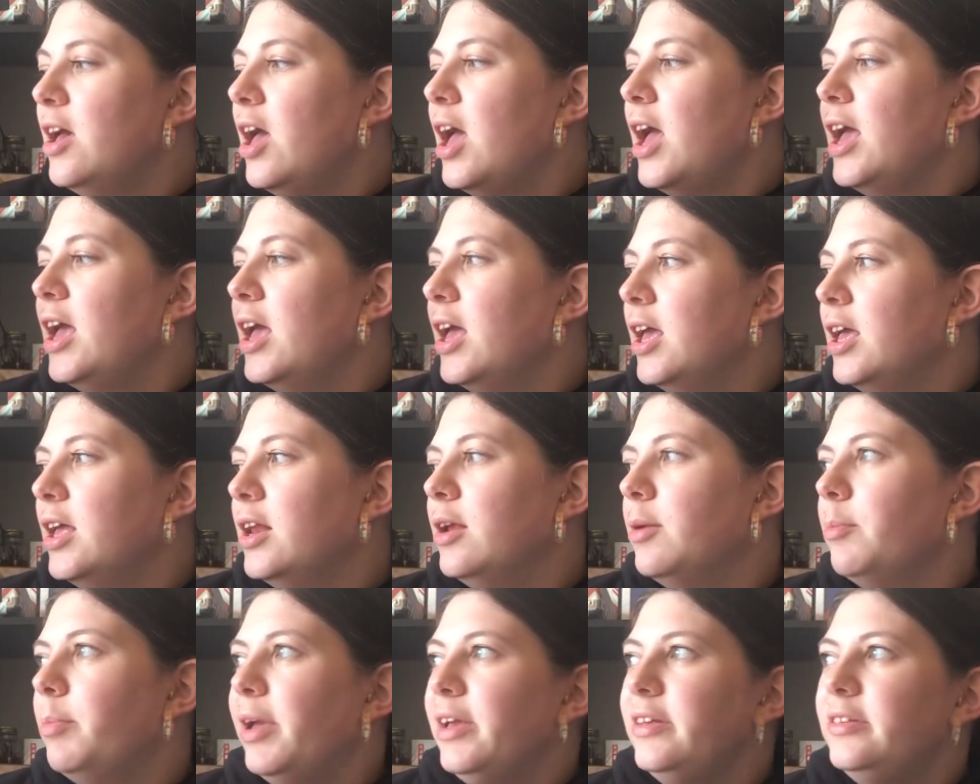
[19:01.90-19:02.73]

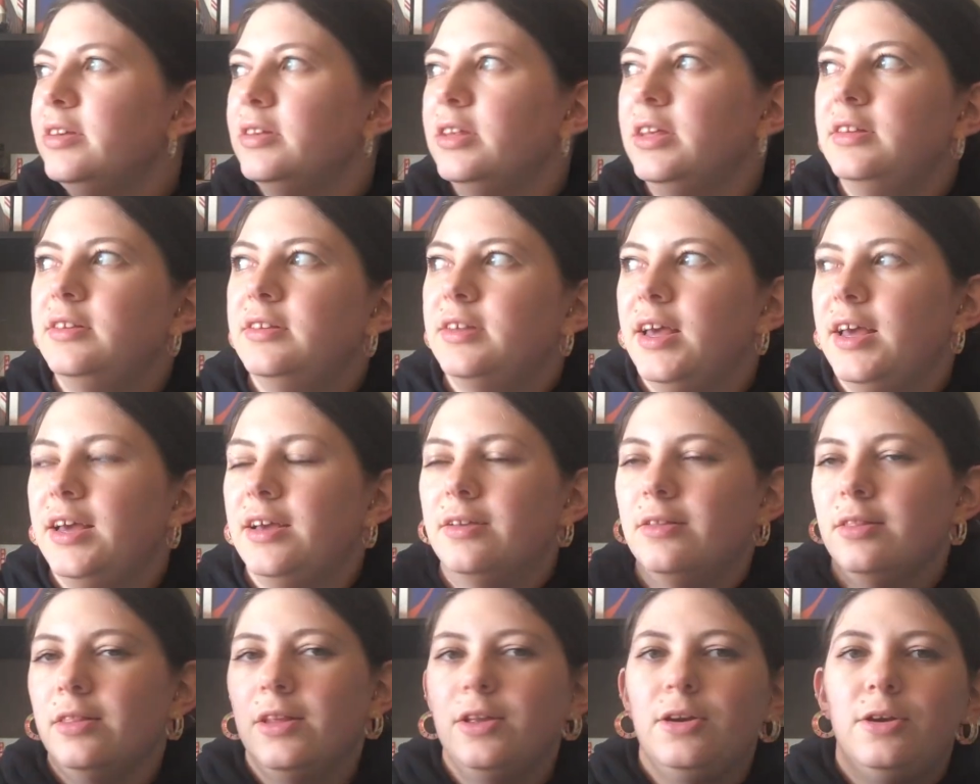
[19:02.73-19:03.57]
and basically it's
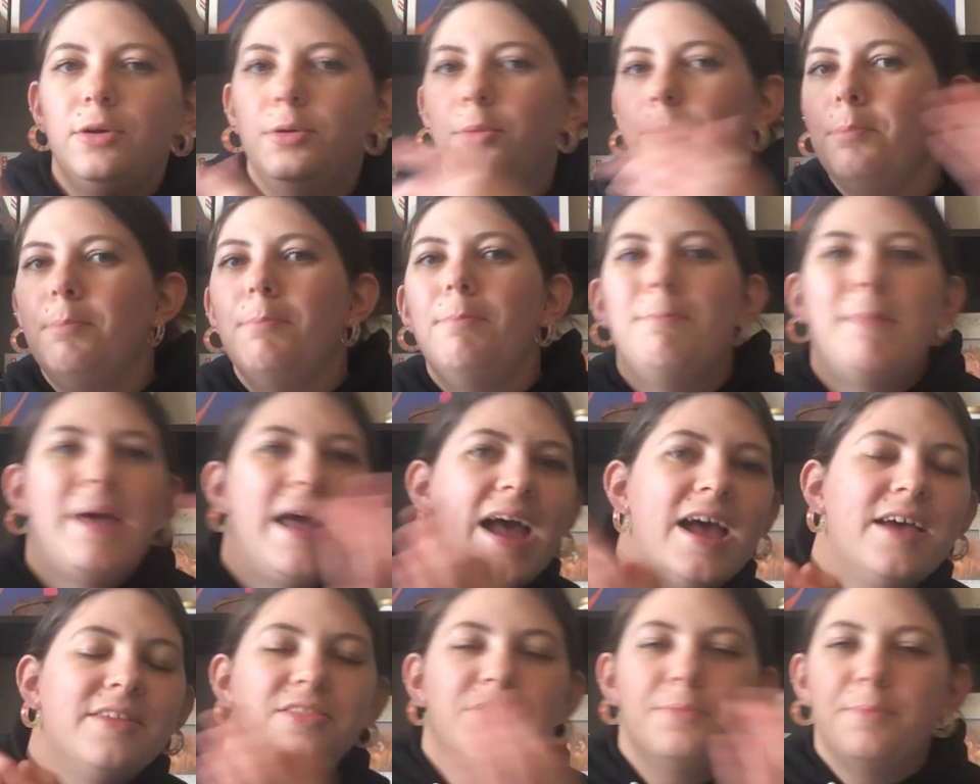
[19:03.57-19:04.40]
like little math